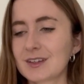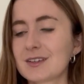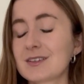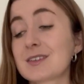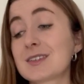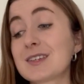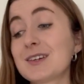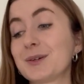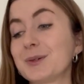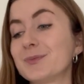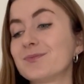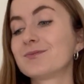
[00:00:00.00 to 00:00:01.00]

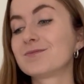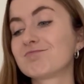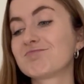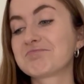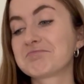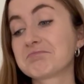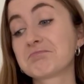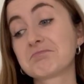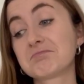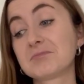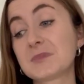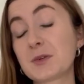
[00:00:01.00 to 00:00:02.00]
Still,
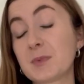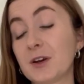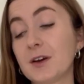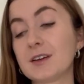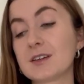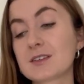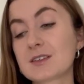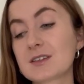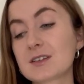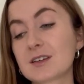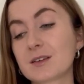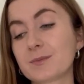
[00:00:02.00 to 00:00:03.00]
to be
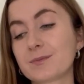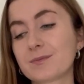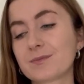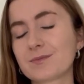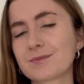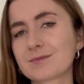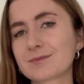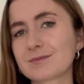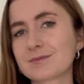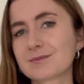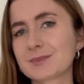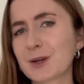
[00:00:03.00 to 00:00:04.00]
honest,
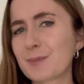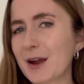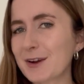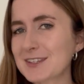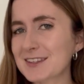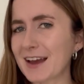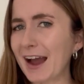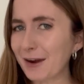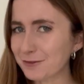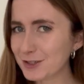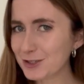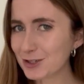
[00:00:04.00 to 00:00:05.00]
compared to the
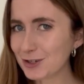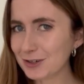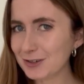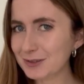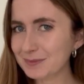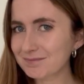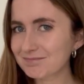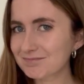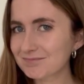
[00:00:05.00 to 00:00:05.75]
average girl,